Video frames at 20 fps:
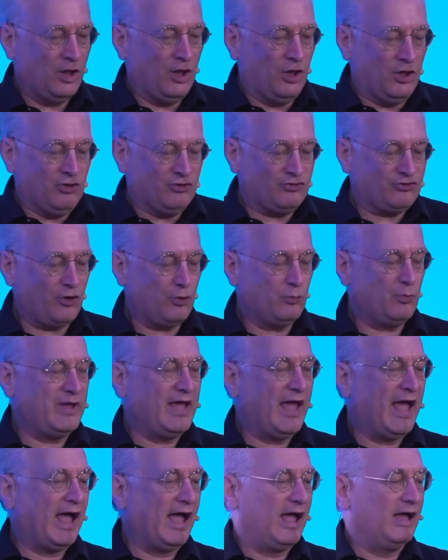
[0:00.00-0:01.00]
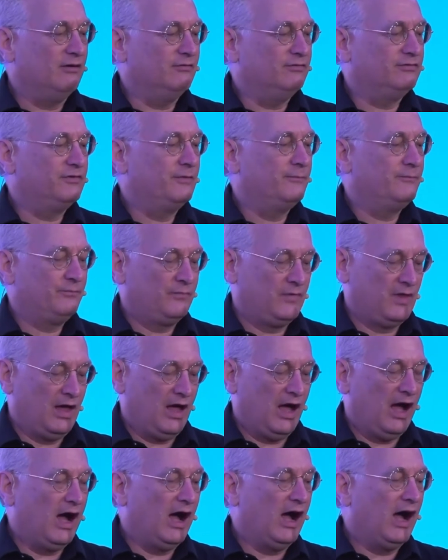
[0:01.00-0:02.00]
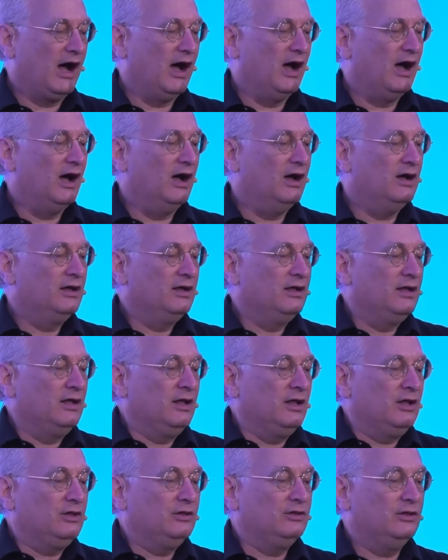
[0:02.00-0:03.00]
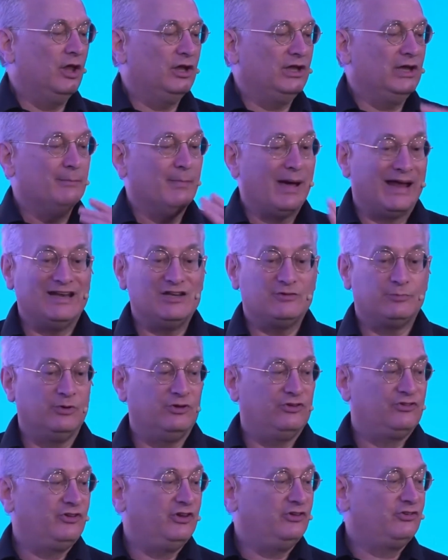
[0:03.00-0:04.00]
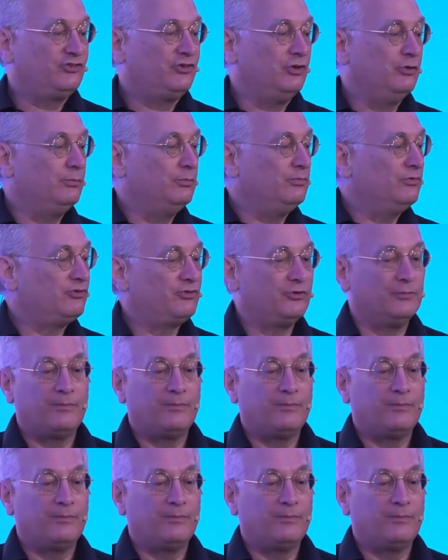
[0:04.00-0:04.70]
So we have learning management systems,